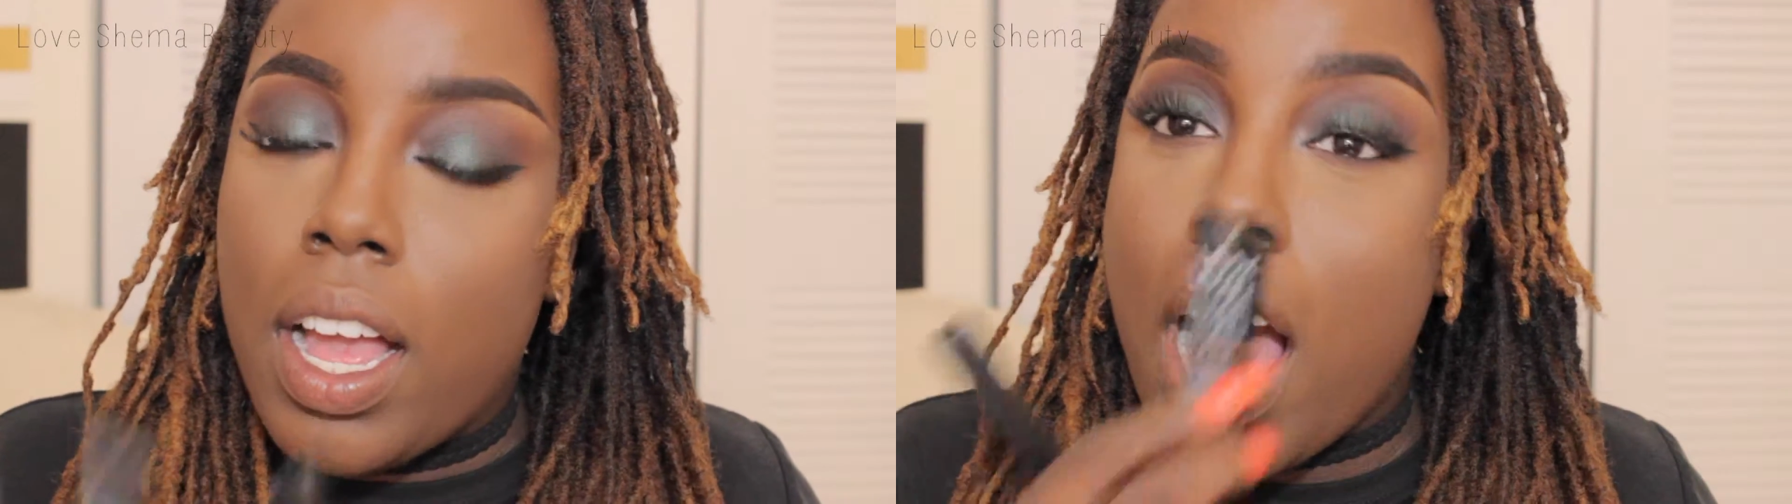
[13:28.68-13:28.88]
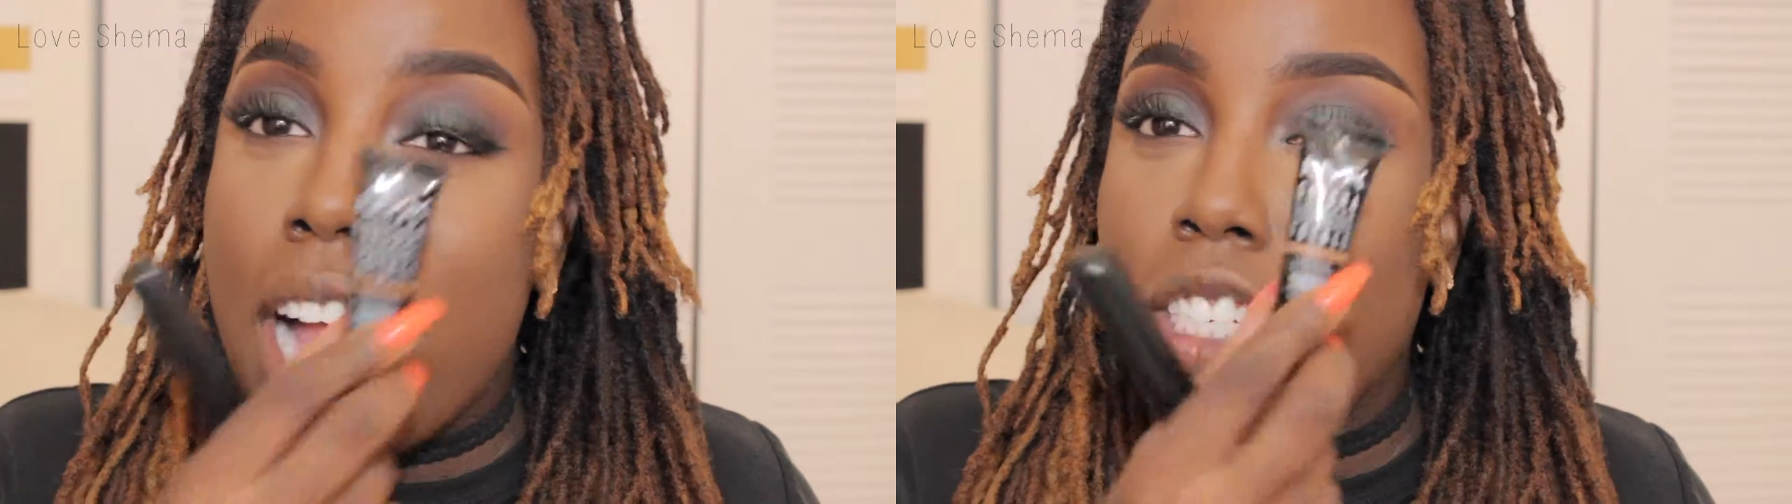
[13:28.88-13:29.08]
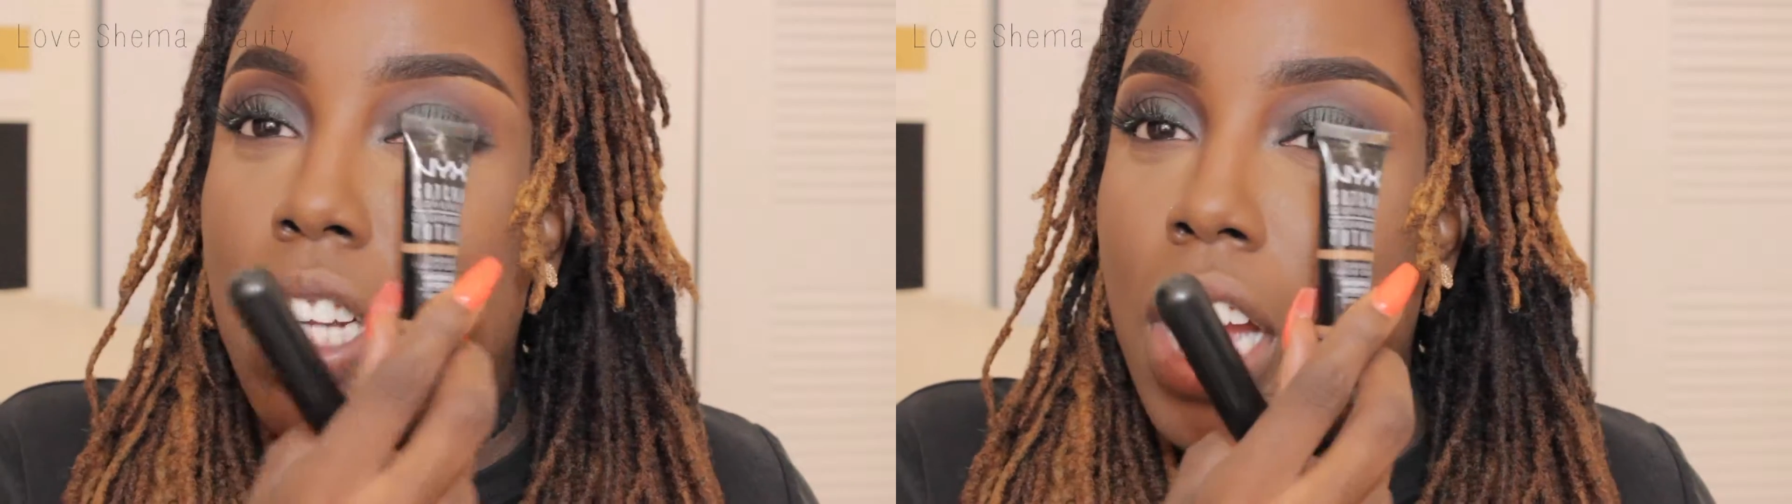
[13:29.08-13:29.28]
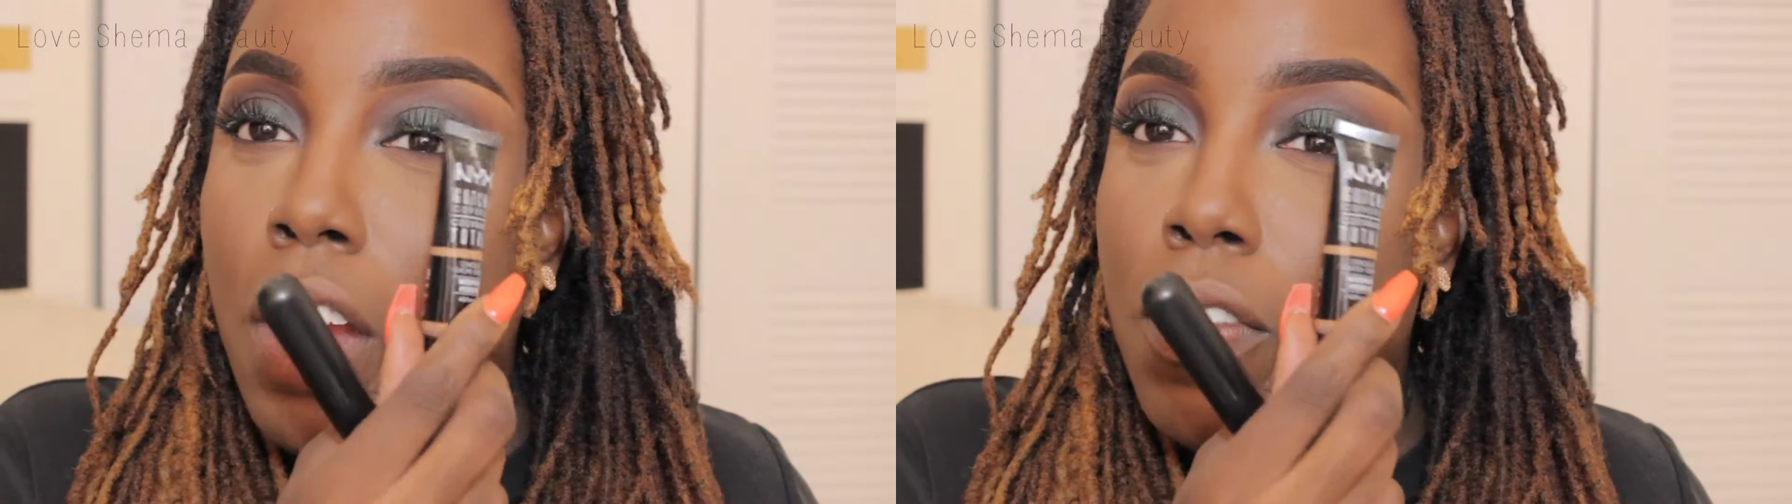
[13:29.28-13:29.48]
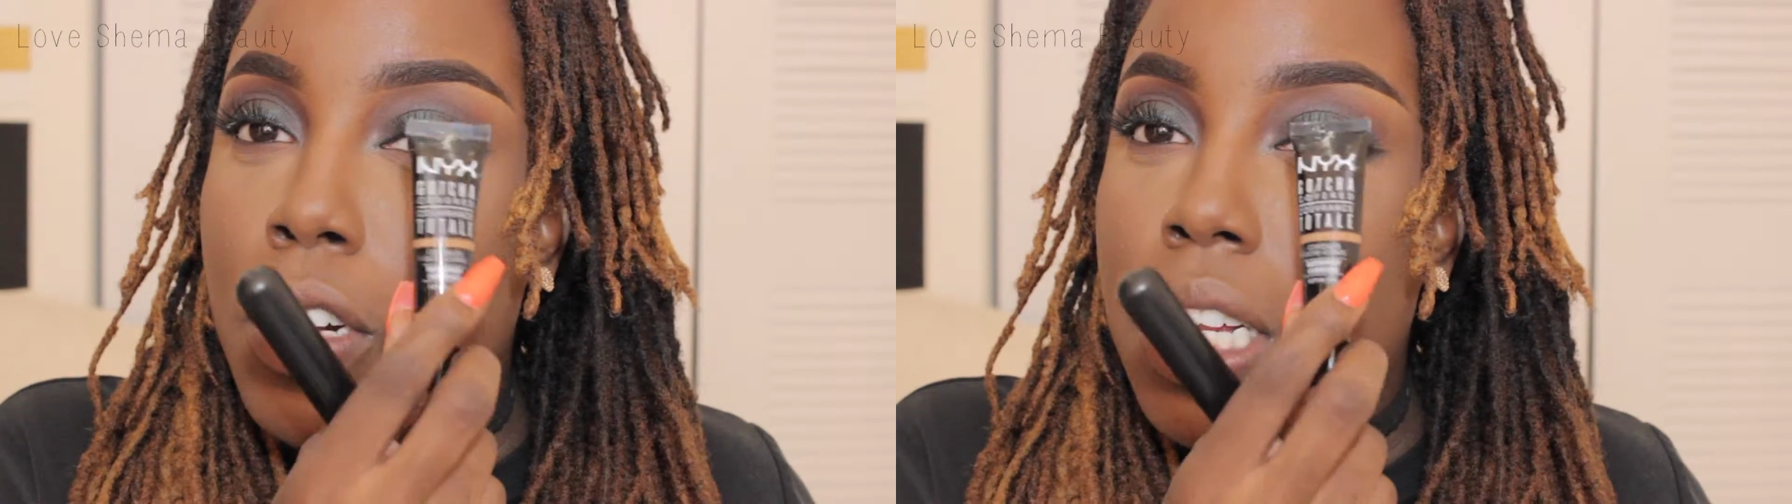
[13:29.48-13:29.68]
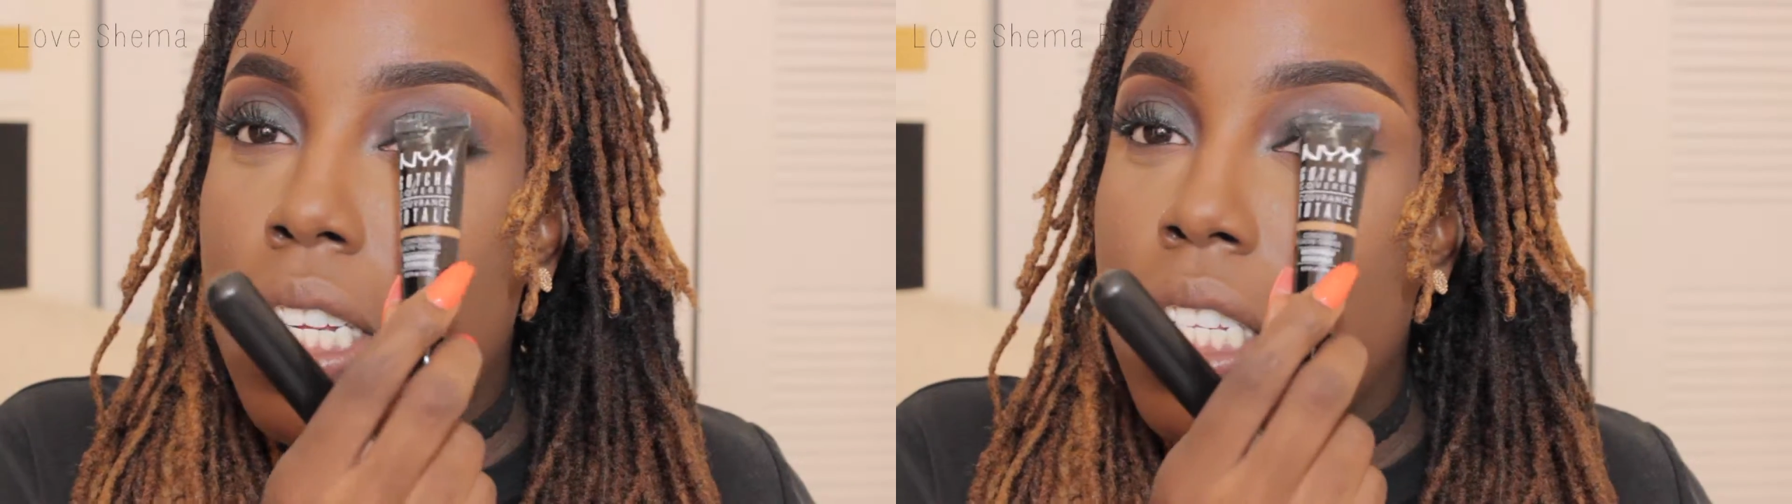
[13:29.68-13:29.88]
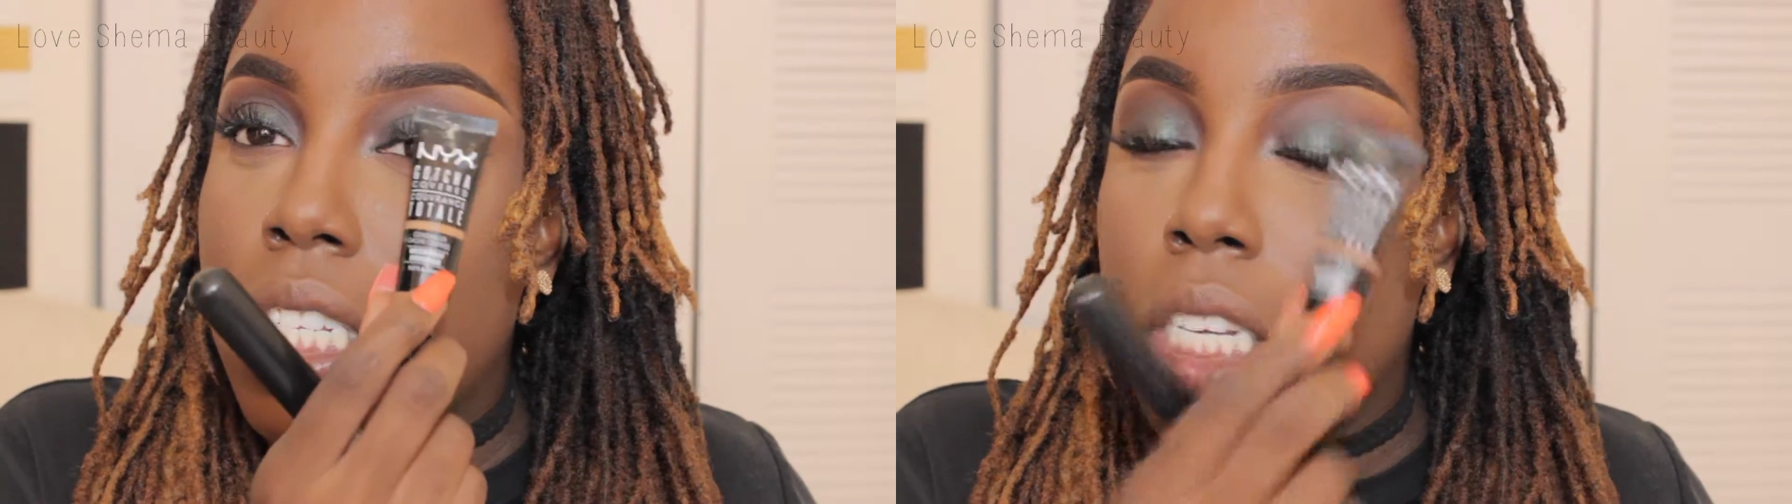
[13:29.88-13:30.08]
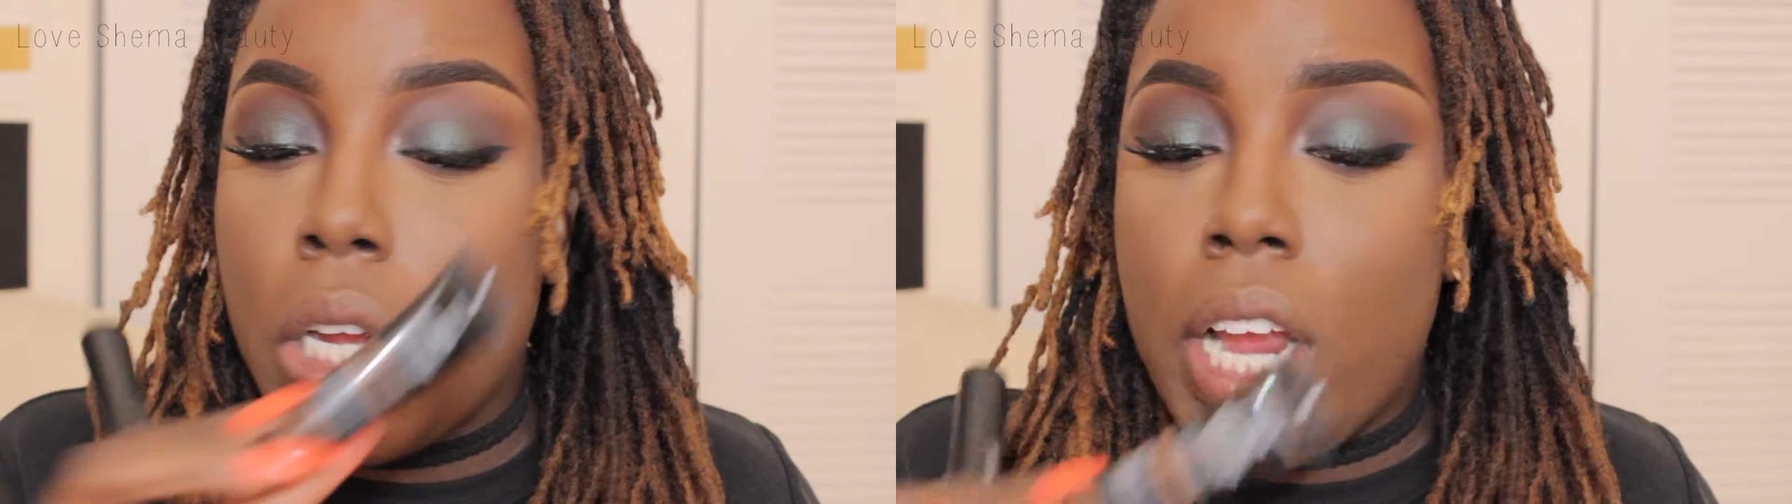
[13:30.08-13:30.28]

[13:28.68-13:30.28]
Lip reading: Gotcha Covered concealer,